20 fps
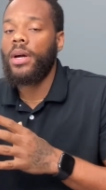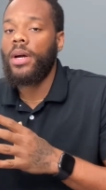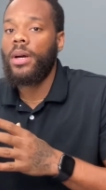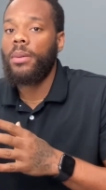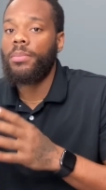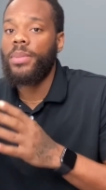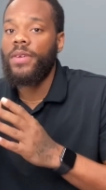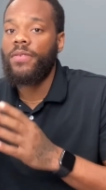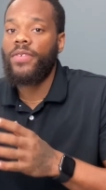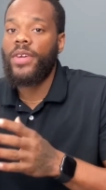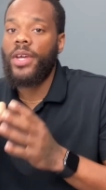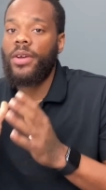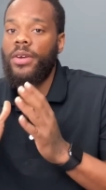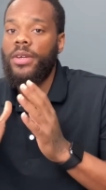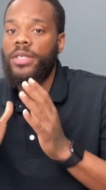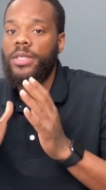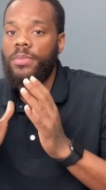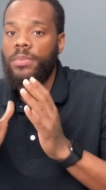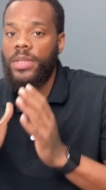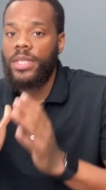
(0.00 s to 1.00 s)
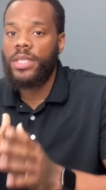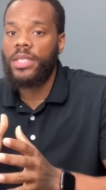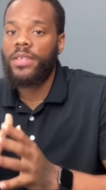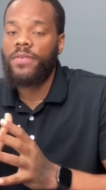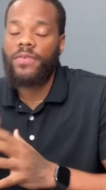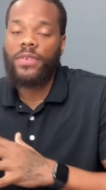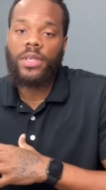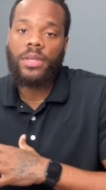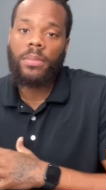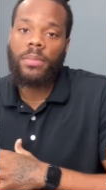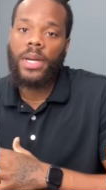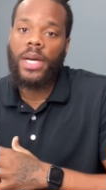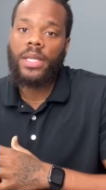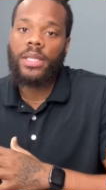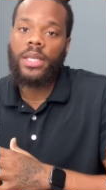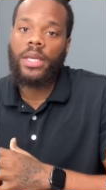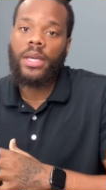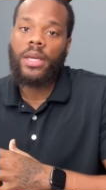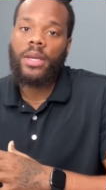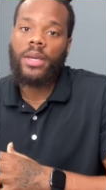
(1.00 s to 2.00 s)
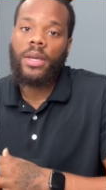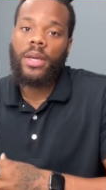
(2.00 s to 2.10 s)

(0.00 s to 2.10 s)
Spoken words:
be very specific about that,